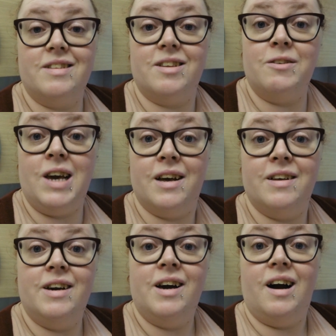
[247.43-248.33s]
So yeah,
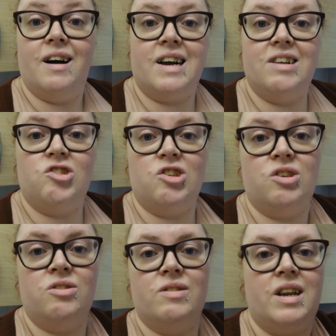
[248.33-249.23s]
I'll catch
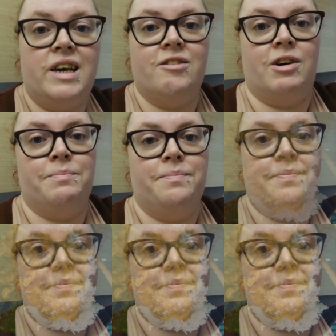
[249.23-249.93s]
you later on.